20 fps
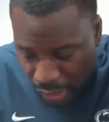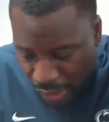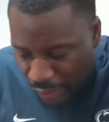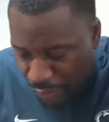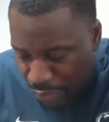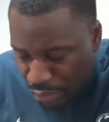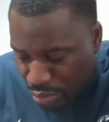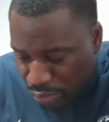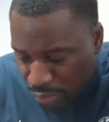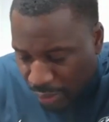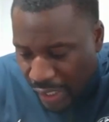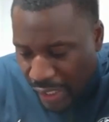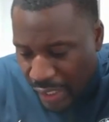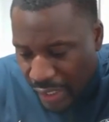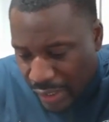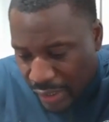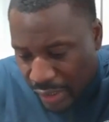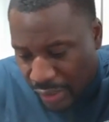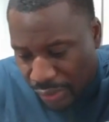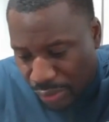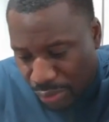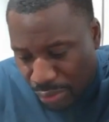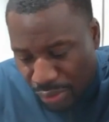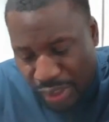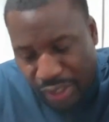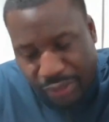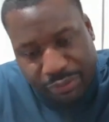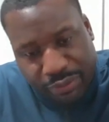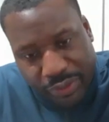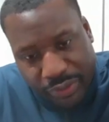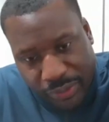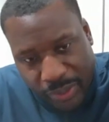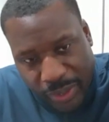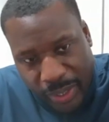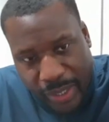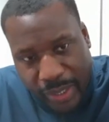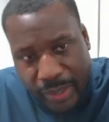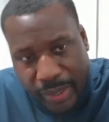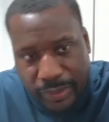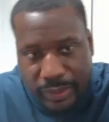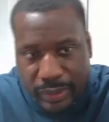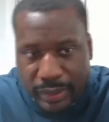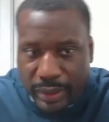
of trying to do different things